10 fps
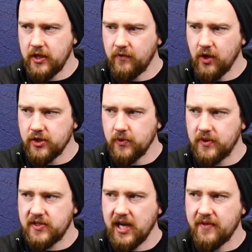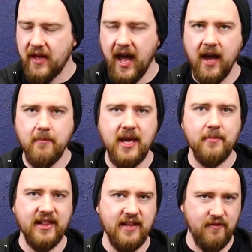You've got to understand that I make
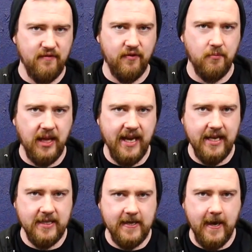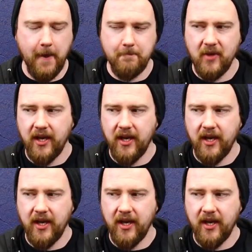my living from playing guitar.